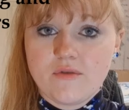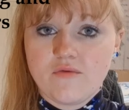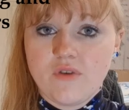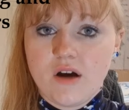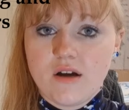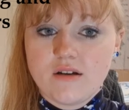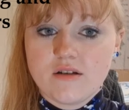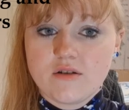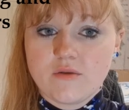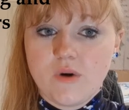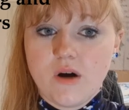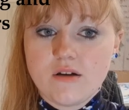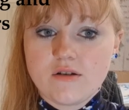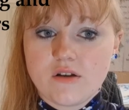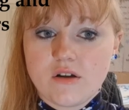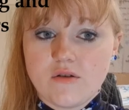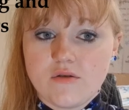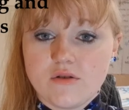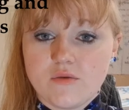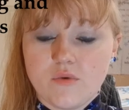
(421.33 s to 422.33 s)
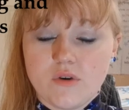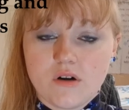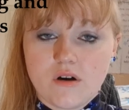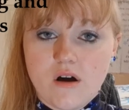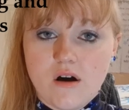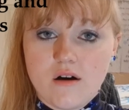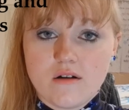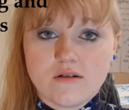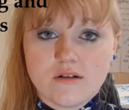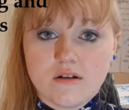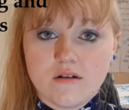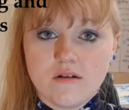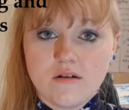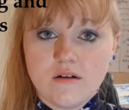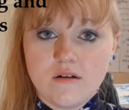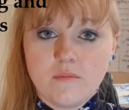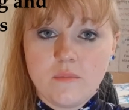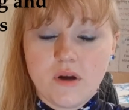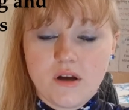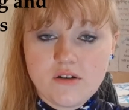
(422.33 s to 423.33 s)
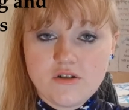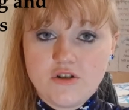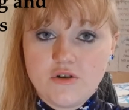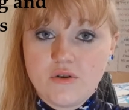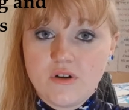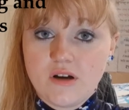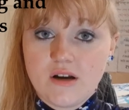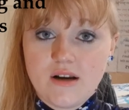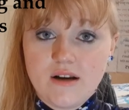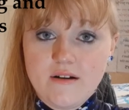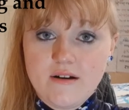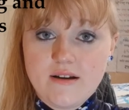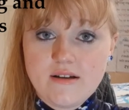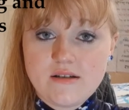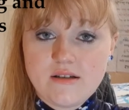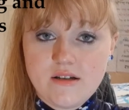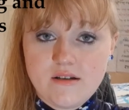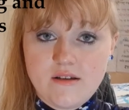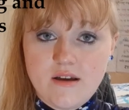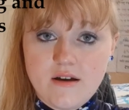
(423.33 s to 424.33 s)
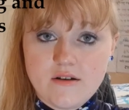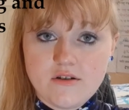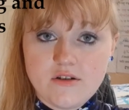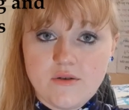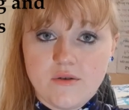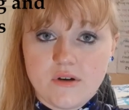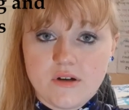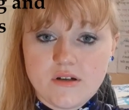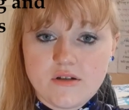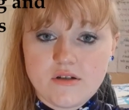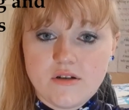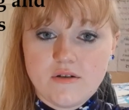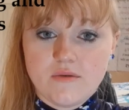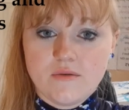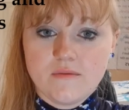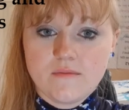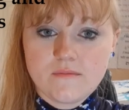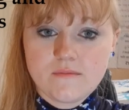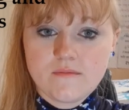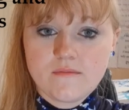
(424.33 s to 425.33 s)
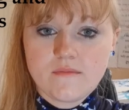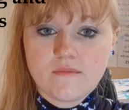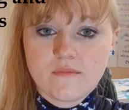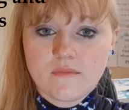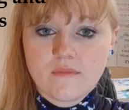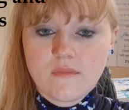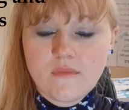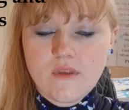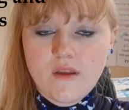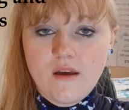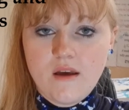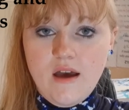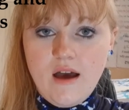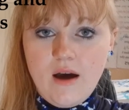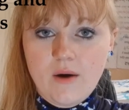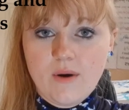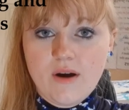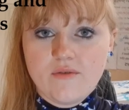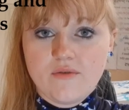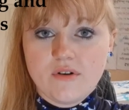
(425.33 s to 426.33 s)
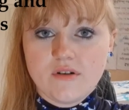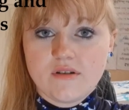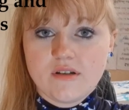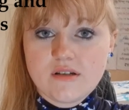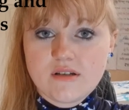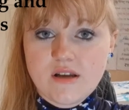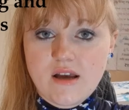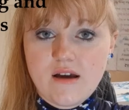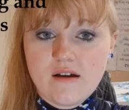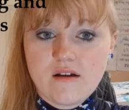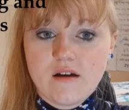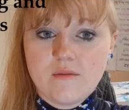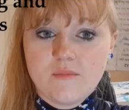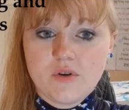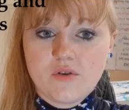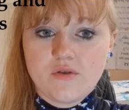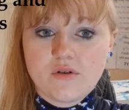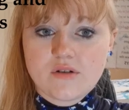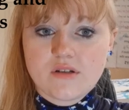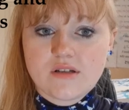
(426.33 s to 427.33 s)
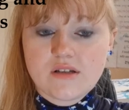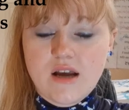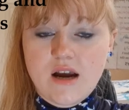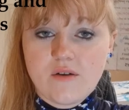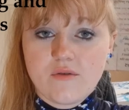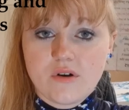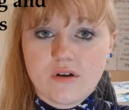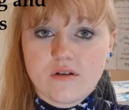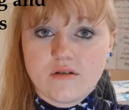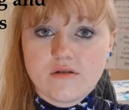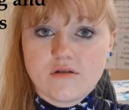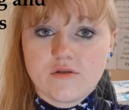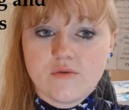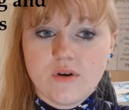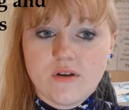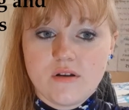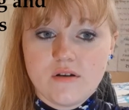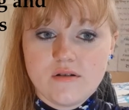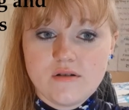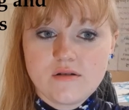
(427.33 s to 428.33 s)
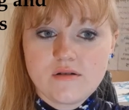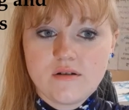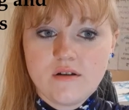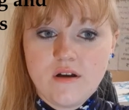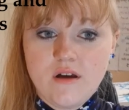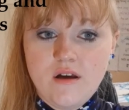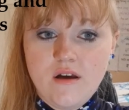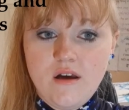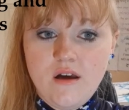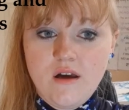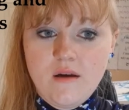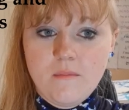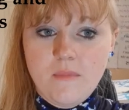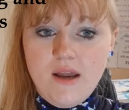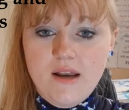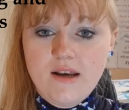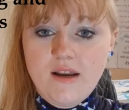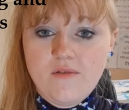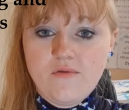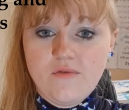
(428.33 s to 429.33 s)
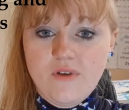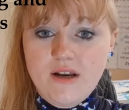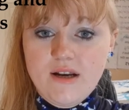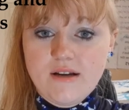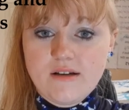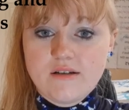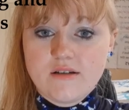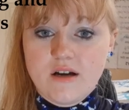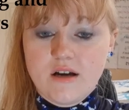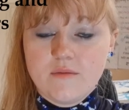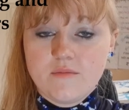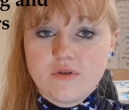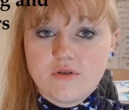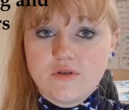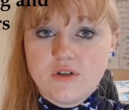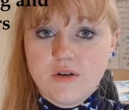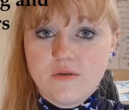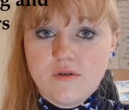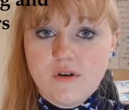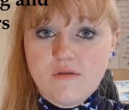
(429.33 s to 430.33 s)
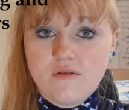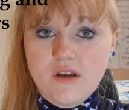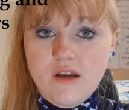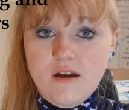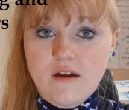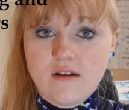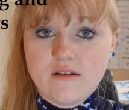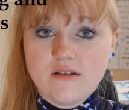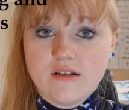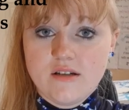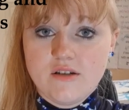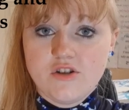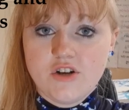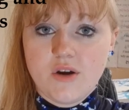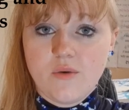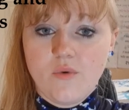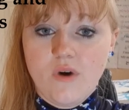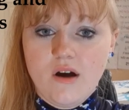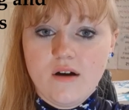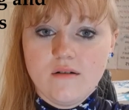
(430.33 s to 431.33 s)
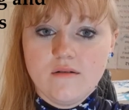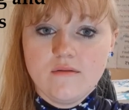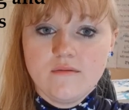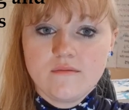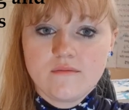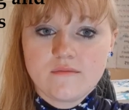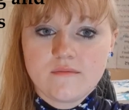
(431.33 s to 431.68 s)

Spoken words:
right to ask you to work harder, because you can clearly see they are doing it too. However, this can come across as arrogant to others, mainly feeling types who don't know the ENTJ well.